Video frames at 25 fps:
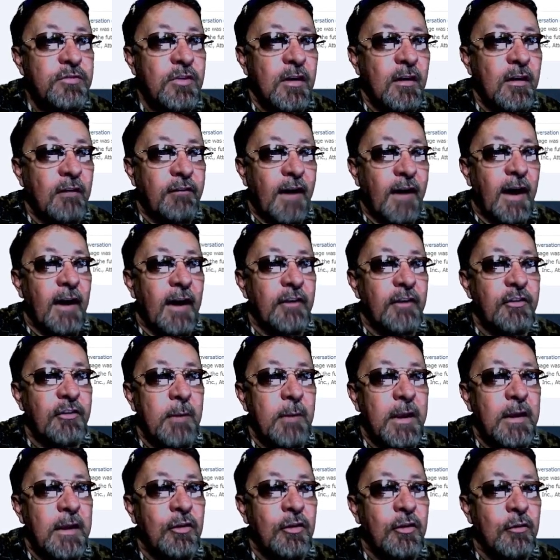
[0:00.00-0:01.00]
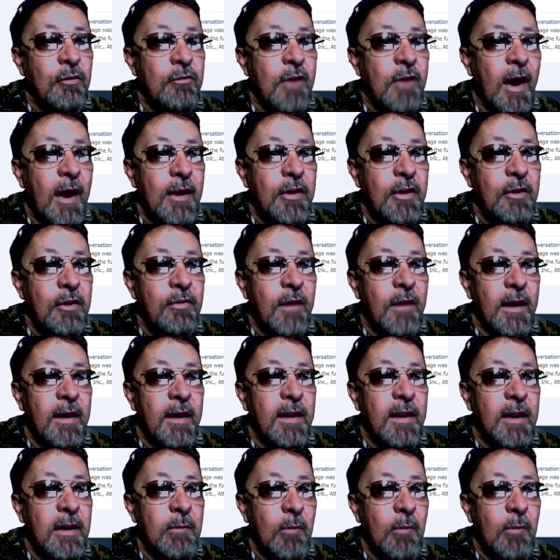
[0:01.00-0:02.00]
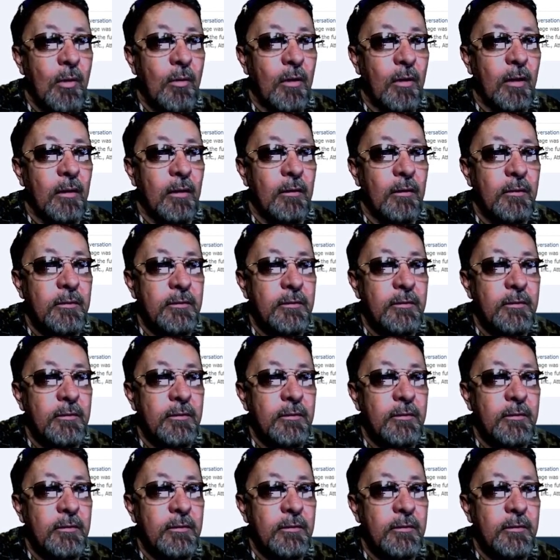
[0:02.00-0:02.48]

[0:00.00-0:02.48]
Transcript: advising me, do not do that anymore.